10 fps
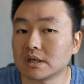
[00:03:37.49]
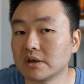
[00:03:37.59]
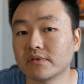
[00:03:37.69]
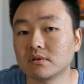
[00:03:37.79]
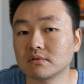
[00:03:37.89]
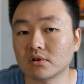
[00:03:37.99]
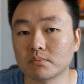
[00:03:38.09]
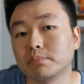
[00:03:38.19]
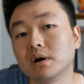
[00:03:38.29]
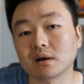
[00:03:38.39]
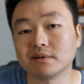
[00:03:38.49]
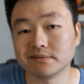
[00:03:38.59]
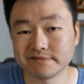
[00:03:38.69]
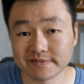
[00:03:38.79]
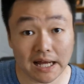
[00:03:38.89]
even their book
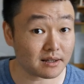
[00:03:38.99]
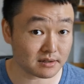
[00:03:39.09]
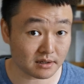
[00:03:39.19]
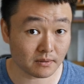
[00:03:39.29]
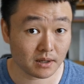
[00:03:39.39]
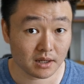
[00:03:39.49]
value.